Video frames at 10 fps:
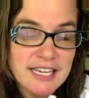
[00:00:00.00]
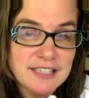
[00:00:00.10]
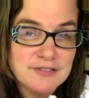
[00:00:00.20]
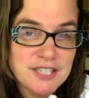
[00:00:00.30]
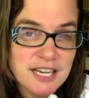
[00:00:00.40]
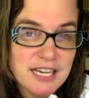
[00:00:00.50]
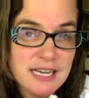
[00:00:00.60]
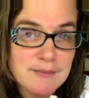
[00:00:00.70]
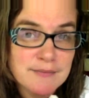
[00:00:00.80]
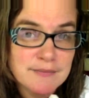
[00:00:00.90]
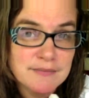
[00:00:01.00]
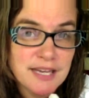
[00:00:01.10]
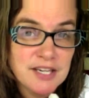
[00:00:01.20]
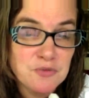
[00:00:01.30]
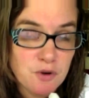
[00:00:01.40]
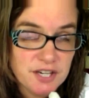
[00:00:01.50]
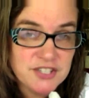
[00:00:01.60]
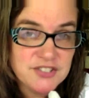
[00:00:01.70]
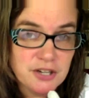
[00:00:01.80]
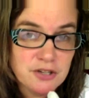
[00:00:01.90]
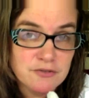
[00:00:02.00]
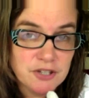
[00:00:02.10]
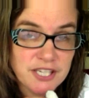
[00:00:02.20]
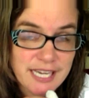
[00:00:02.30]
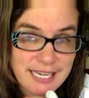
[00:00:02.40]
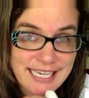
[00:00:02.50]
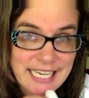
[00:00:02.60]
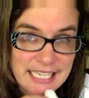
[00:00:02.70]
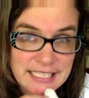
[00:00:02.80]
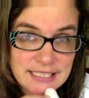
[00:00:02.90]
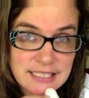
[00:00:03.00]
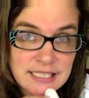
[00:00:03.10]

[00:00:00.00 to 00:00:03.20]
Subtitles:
enough time and had wanted to start over yet again,